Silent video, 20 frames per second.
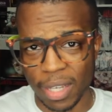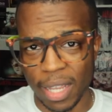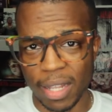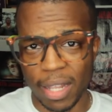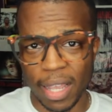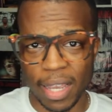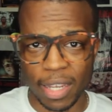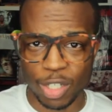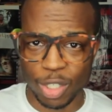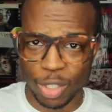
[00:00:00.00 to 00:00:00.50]
I
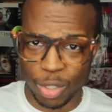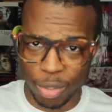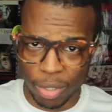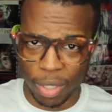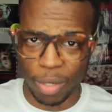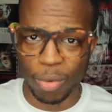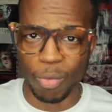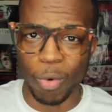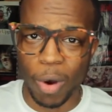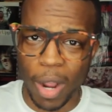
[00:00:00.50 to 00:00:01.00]
like
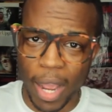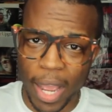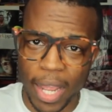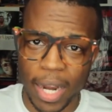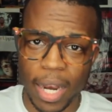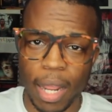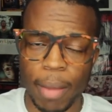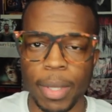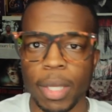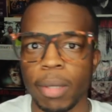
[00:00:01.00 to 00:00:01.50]
shooting
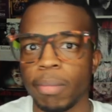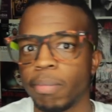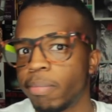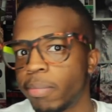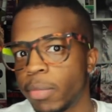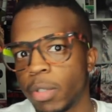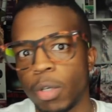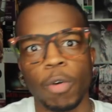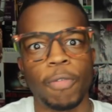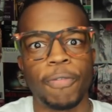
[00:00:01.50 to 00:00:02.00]
wide. I mean,
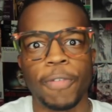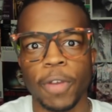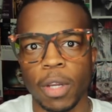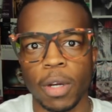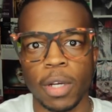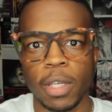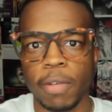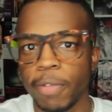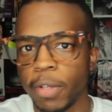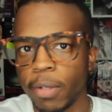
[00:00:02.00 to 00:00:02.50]
go
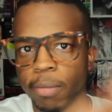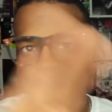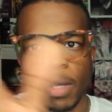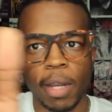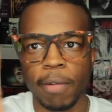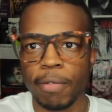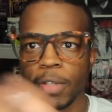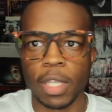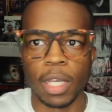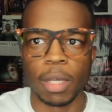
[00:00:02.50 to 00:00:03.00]
figure, even
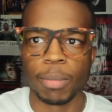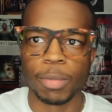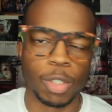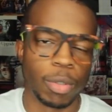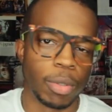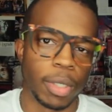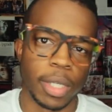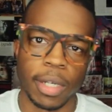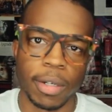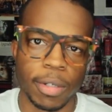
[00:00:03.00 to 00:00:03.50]
everything I'm
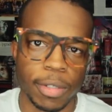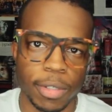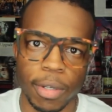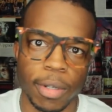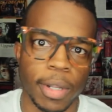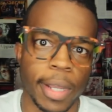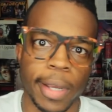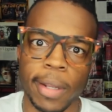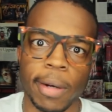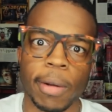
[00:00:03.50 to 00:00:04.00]
shooting here is
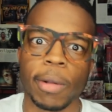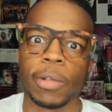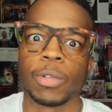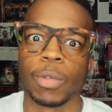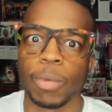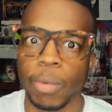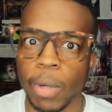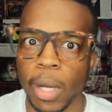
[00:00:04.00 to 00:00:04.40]
on like an ultra